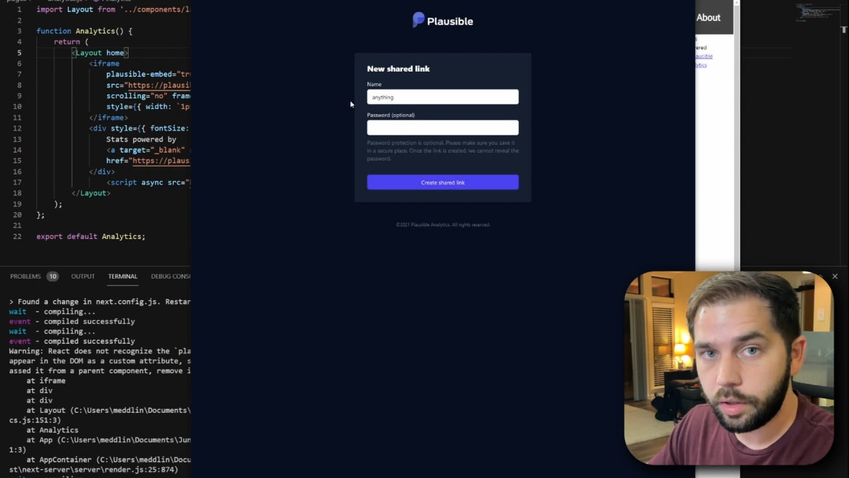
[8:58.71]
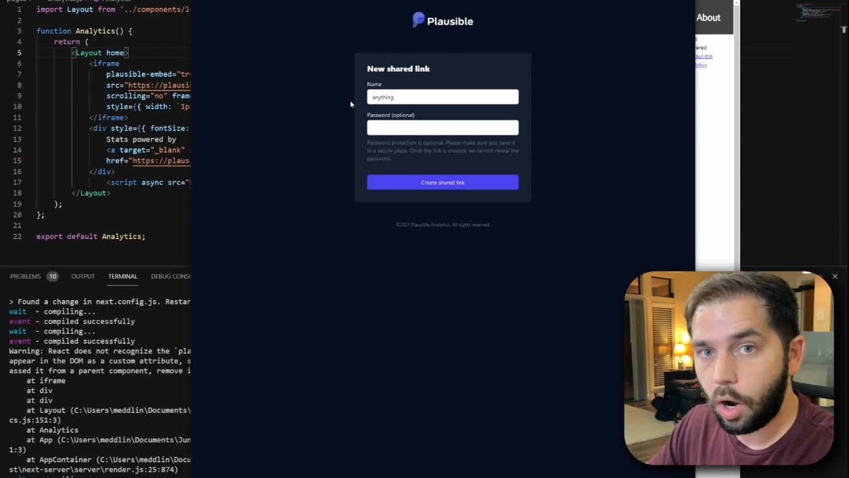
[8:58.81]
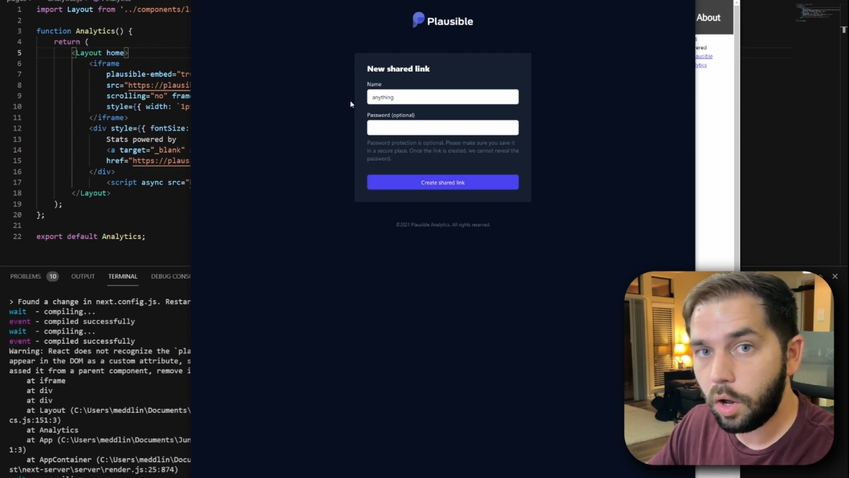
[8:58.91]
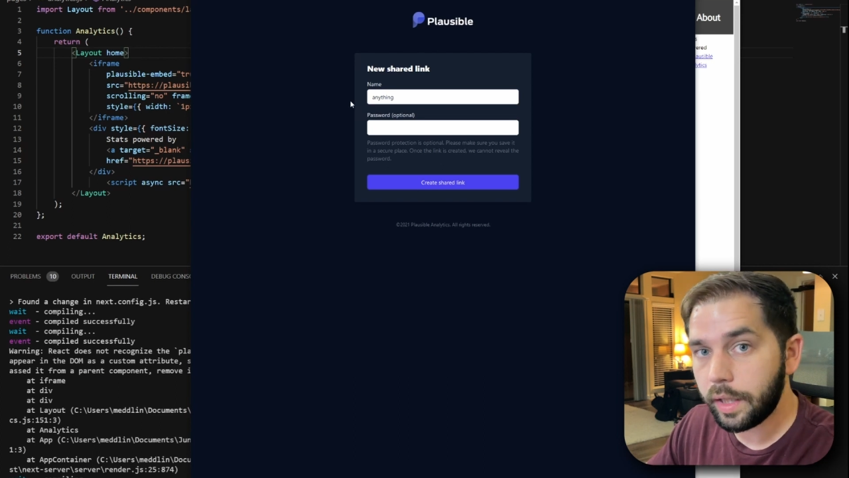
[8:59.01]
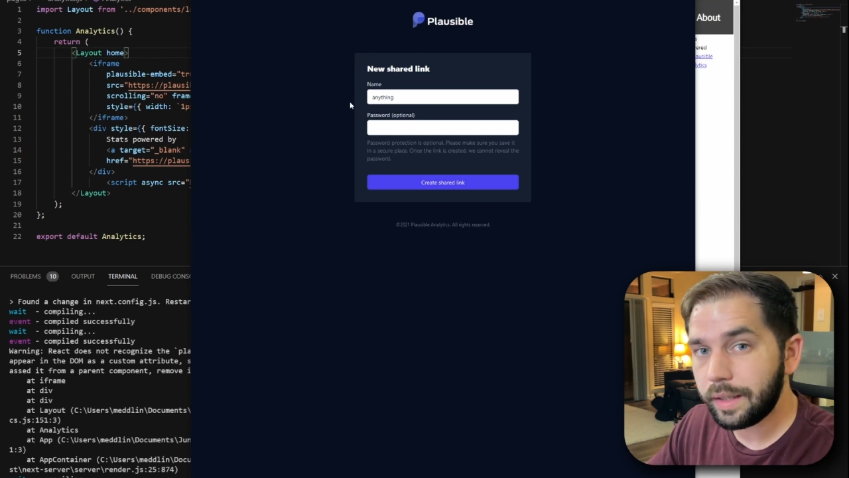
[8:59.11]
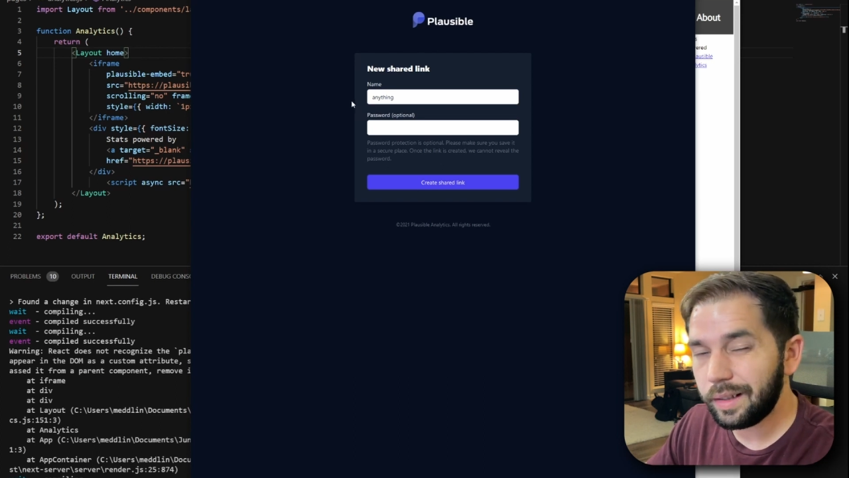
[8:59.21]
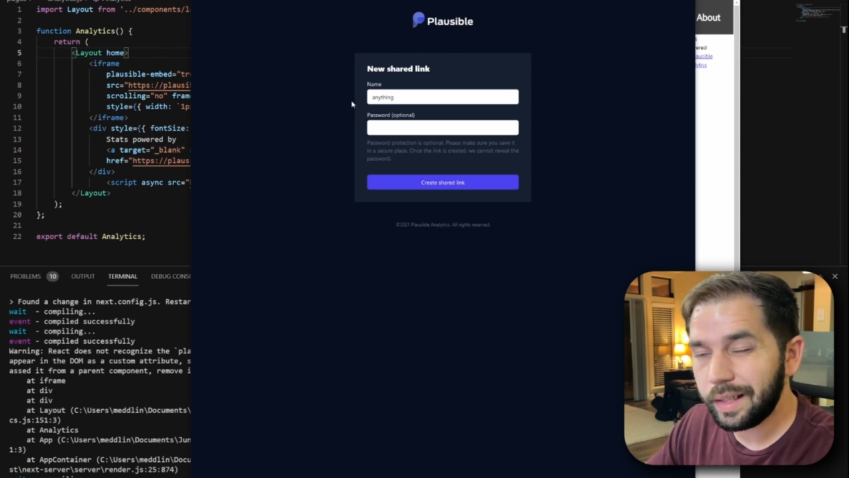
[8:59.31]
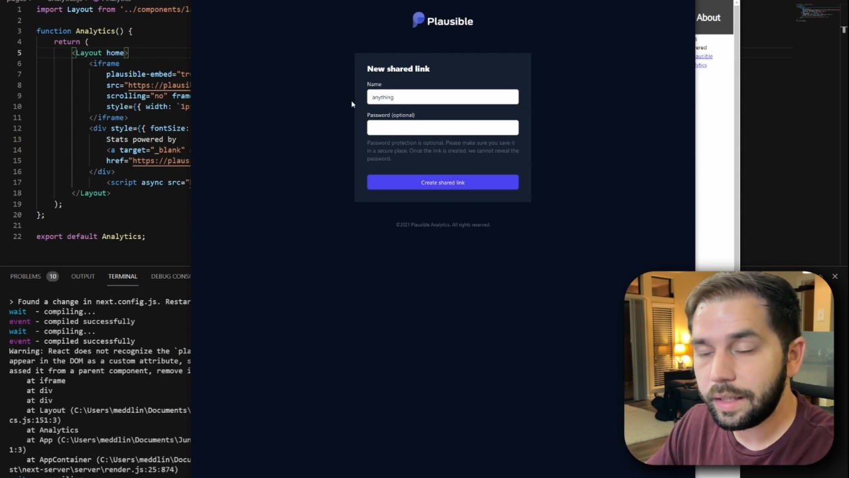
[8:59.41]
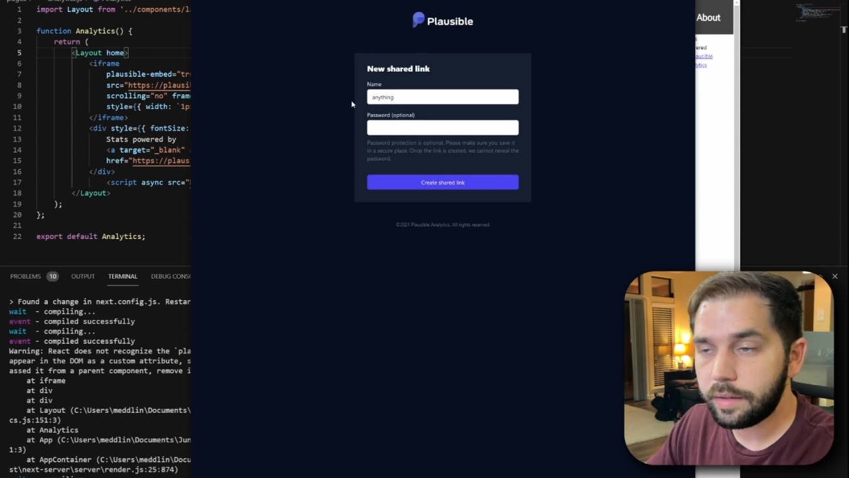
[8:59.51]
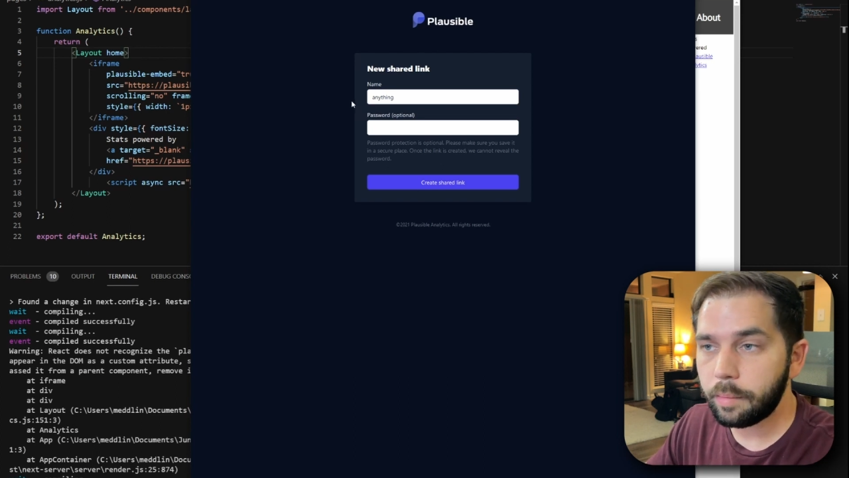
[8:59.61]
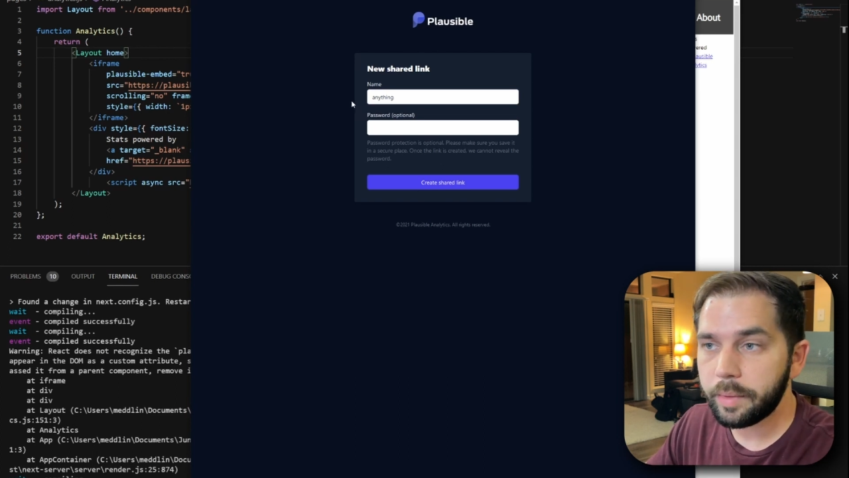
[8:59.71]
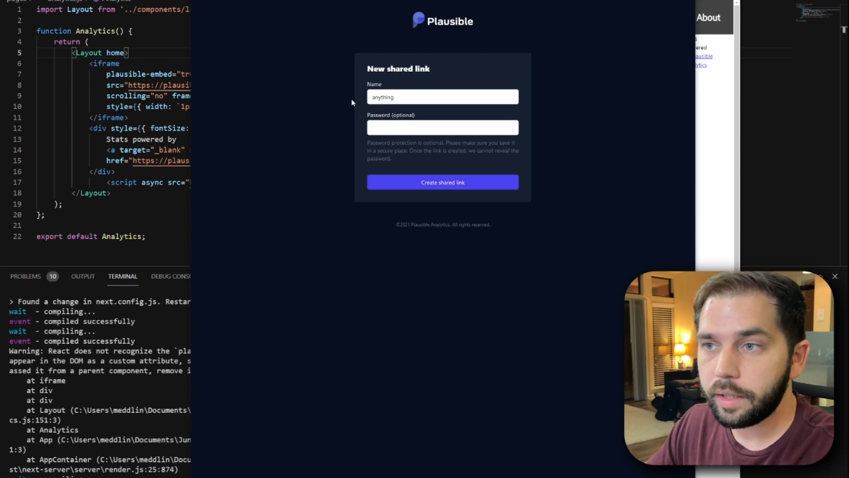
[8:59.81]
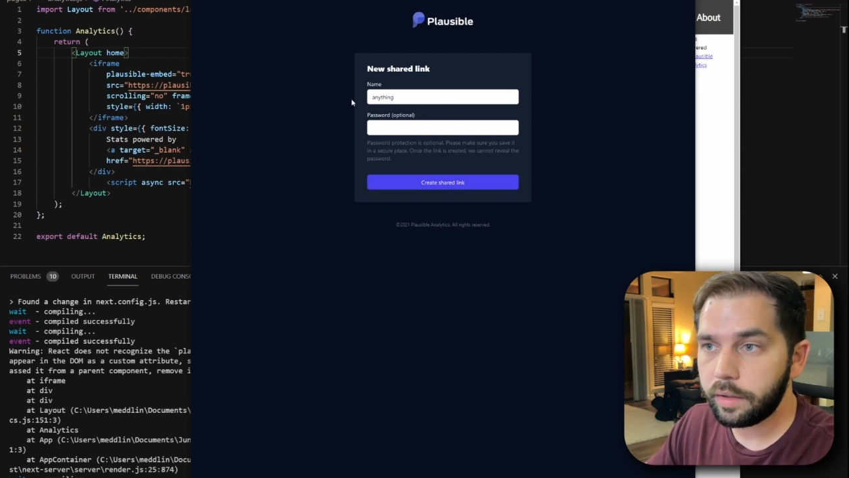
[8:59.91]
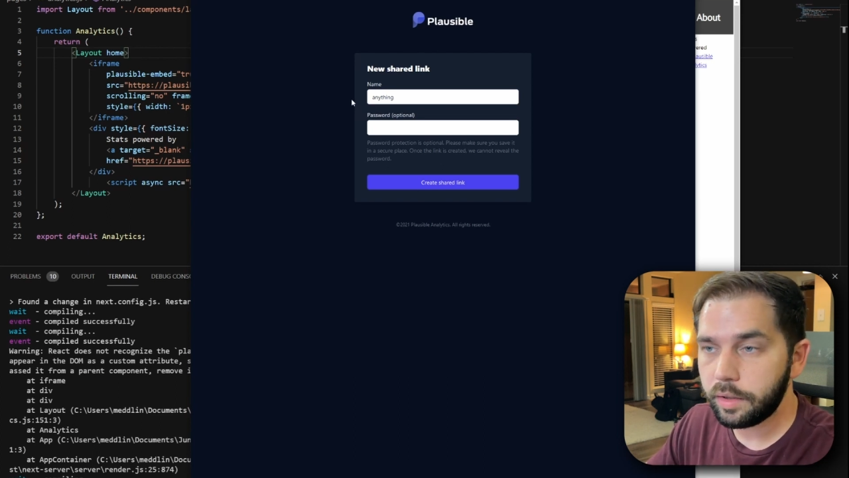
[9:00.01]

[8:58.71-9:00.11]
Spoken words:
calling the link something.